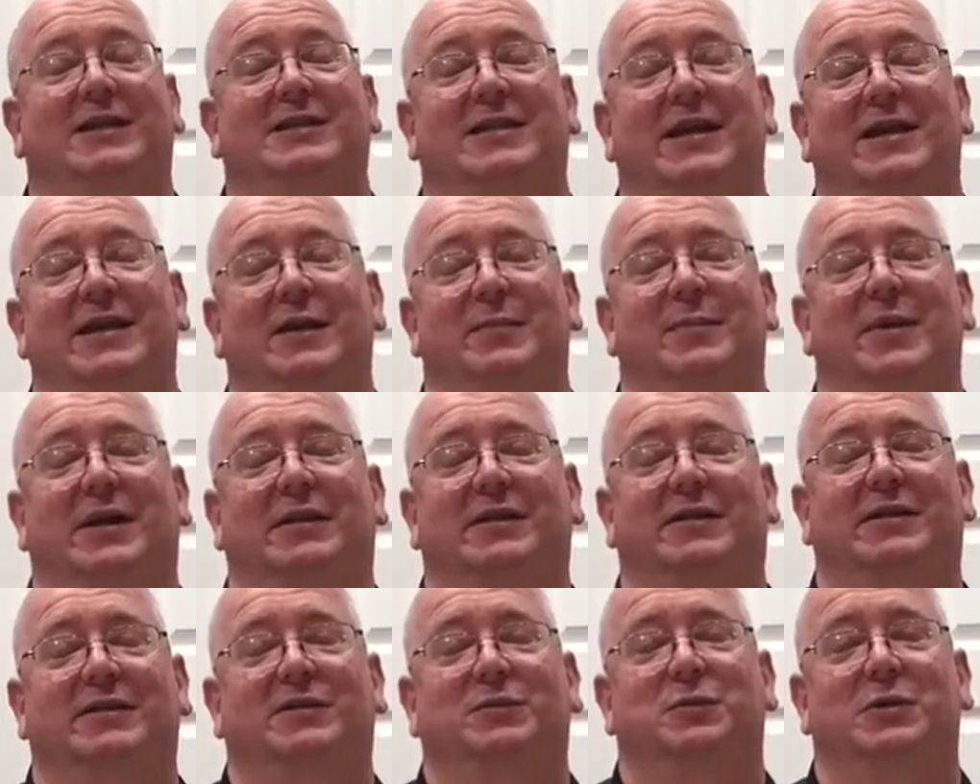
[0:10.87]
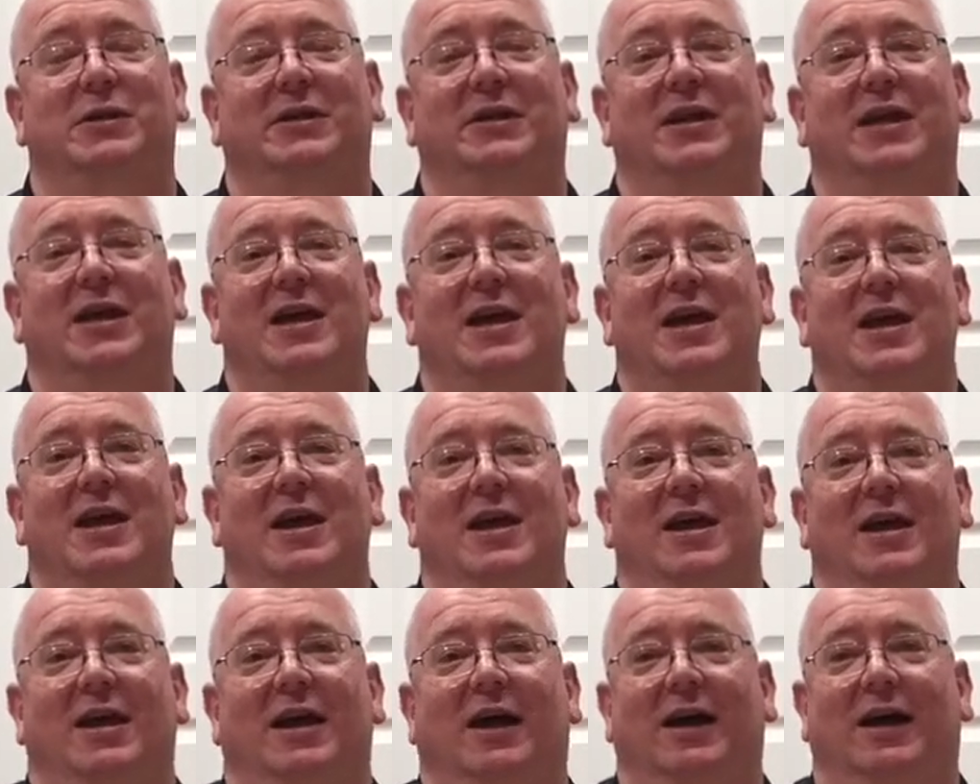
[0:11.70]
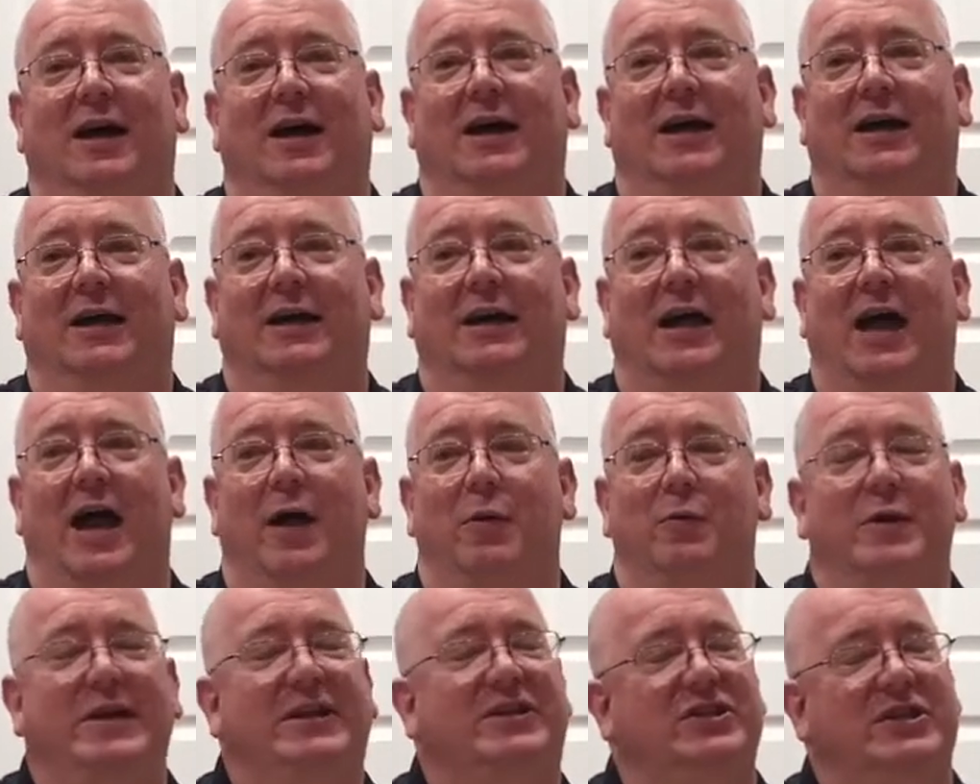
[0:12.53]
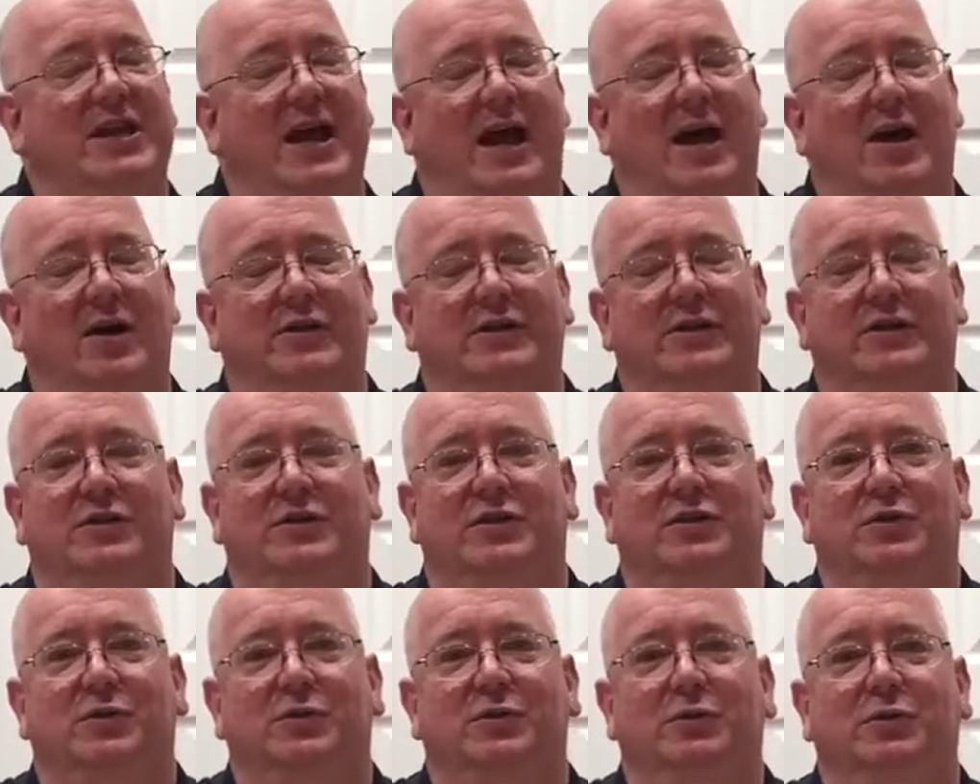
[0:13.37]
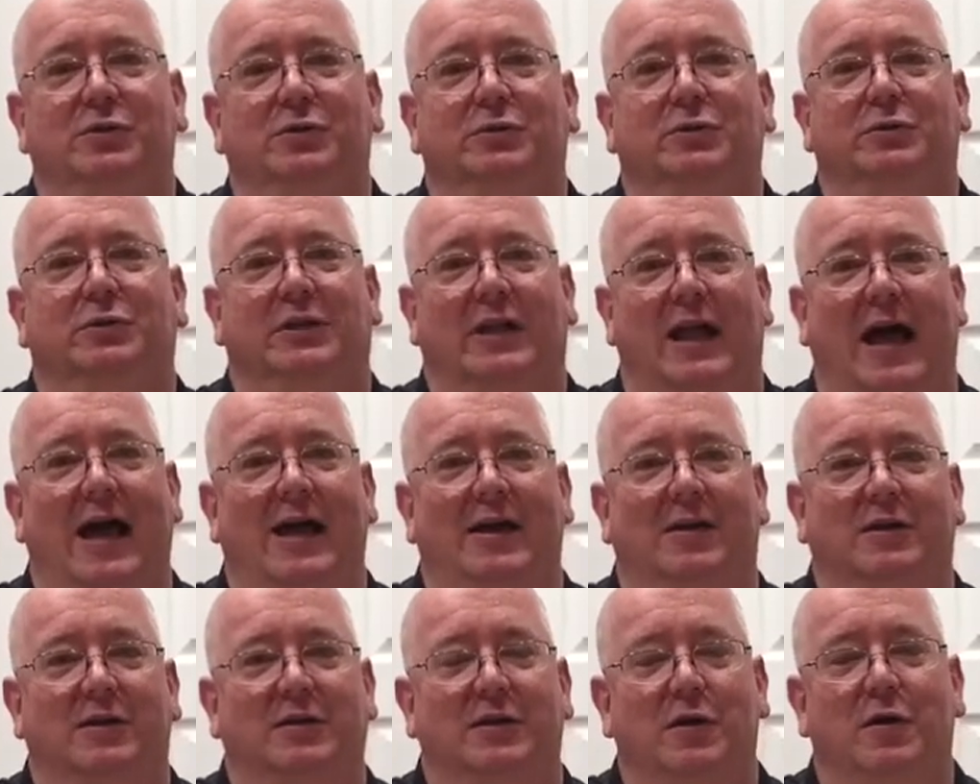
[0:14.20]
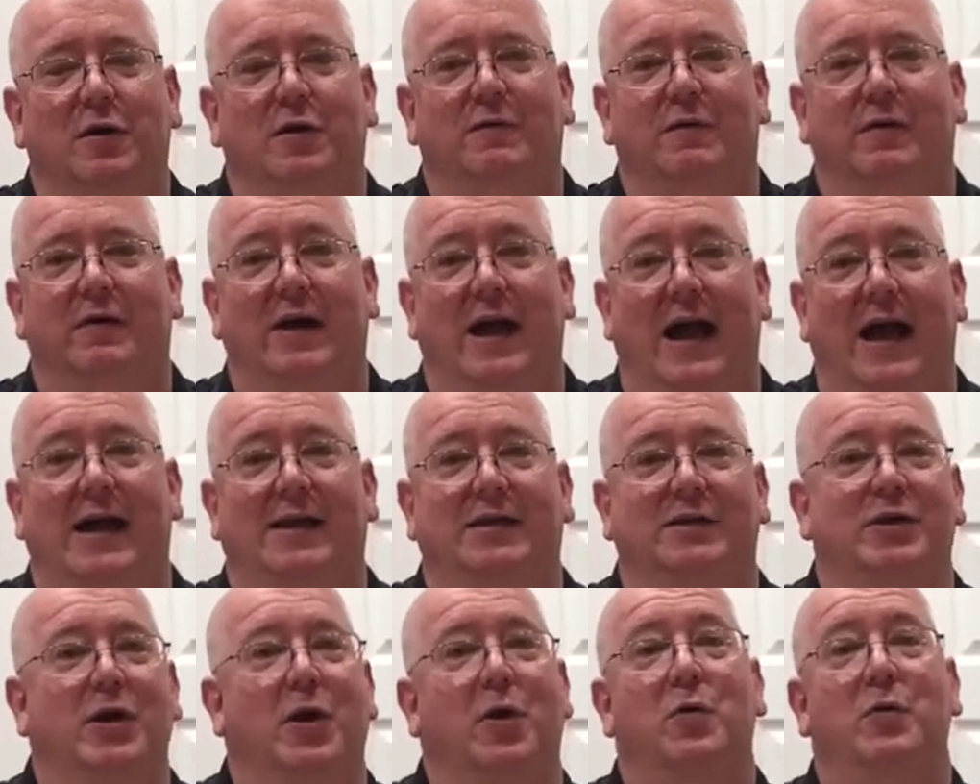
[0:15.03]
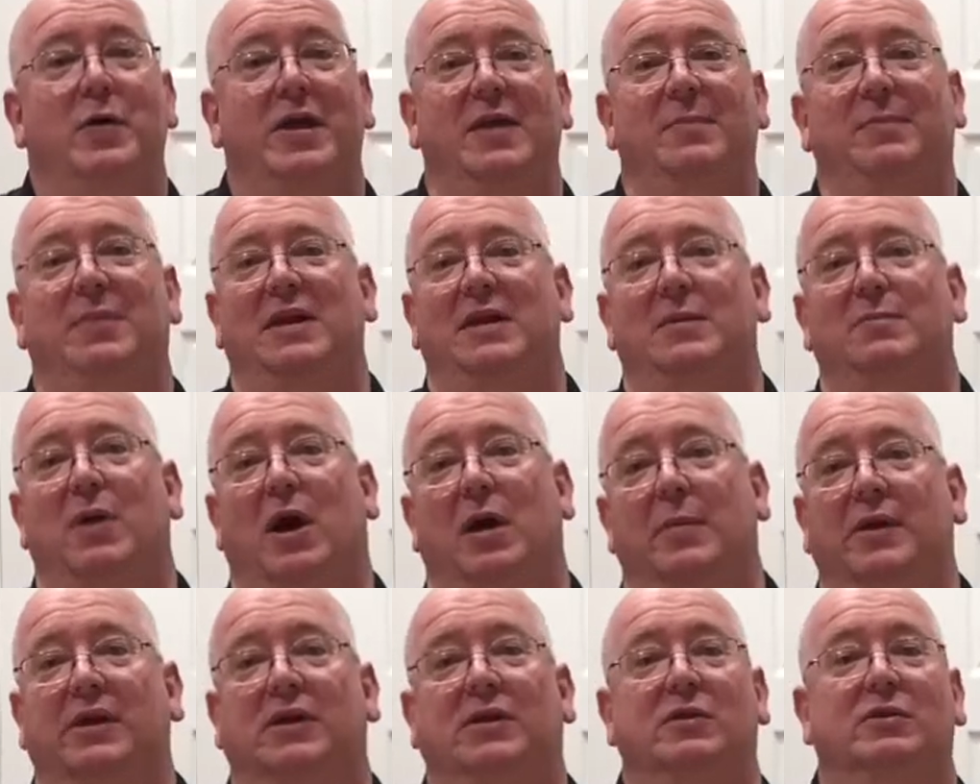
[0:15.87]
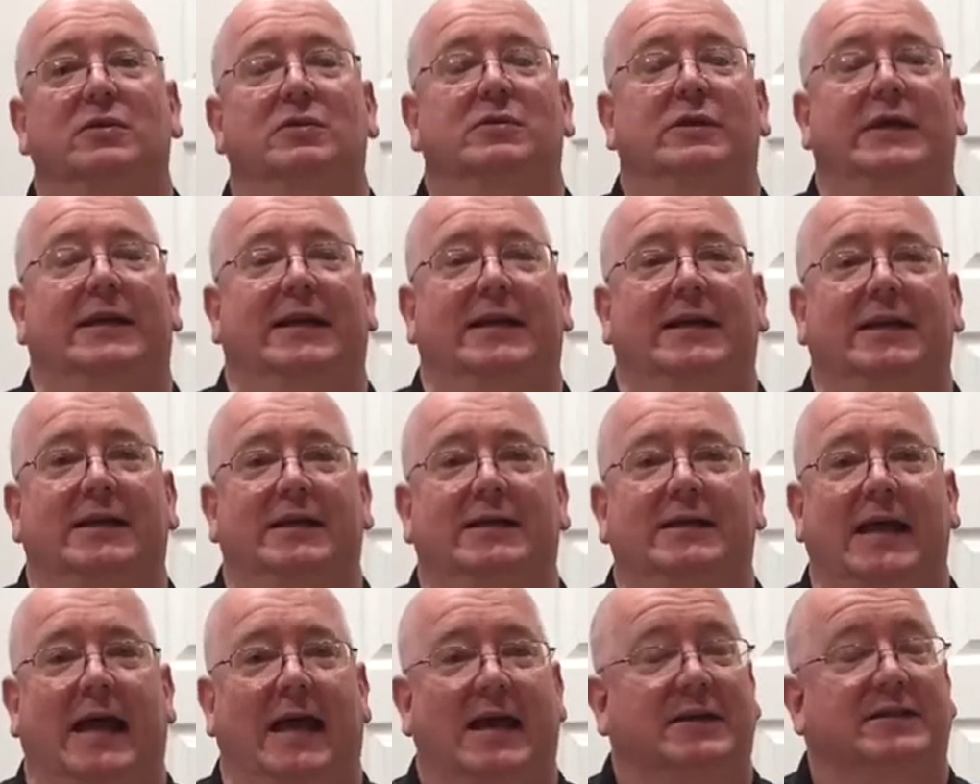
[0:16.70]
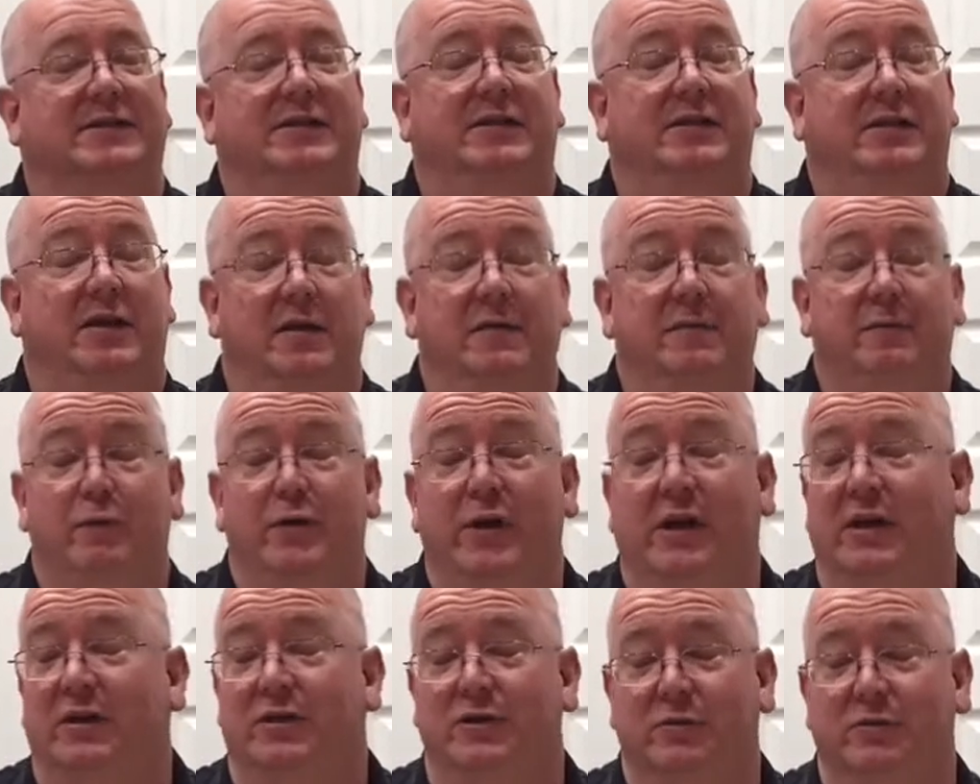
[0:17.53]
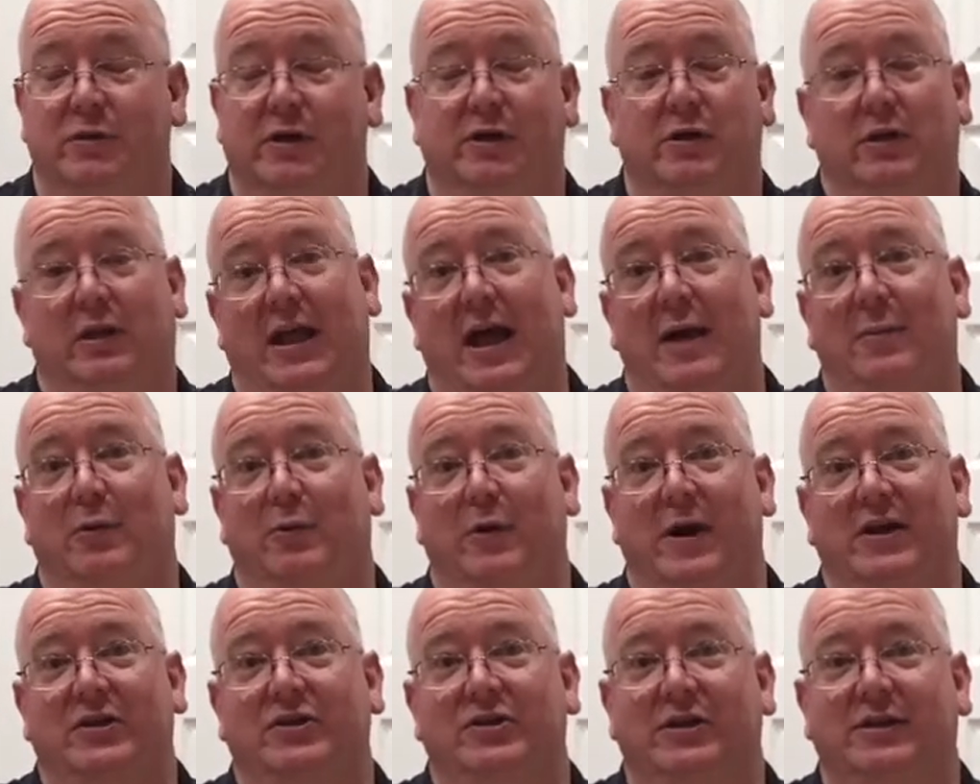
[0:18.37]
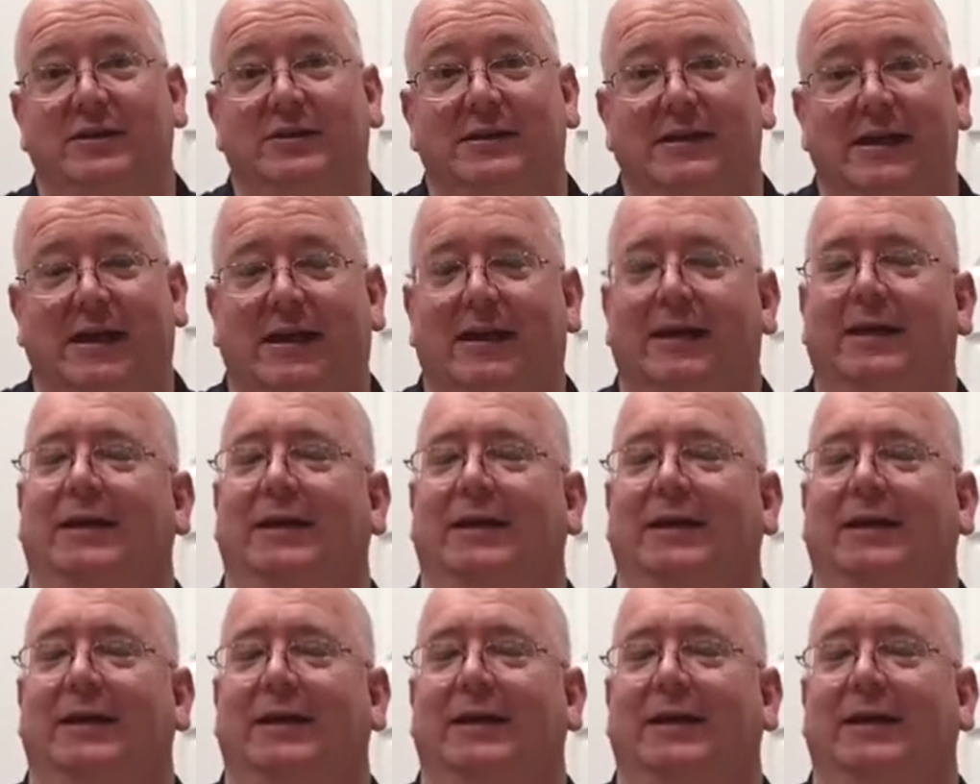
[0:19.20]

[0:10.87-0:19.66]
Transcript: excited about this one. I reached out to Lyle over at No Hippie BBQ and asked if we could do a collaboration.